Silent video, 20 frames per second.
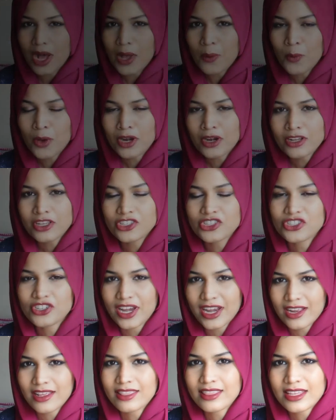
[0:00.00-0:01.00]
I wanted to
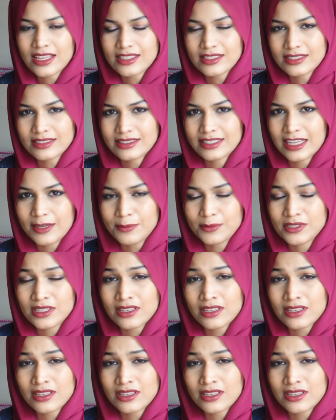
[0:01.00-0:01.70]
share these tips.